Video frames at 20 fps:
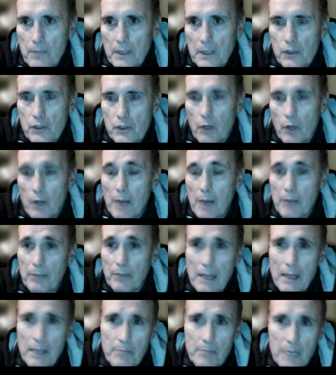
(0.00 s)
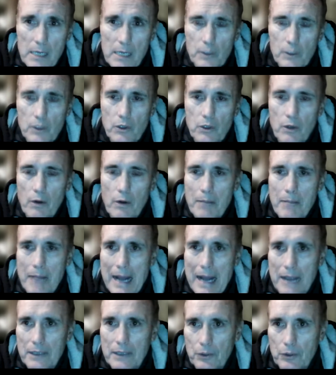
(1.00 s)
So my plan B was going
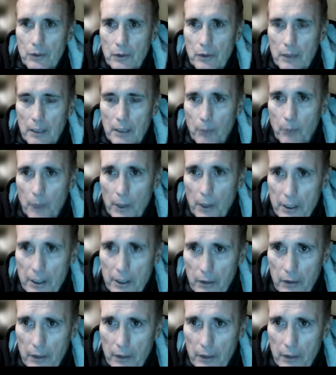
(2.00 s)
back to Port Huron,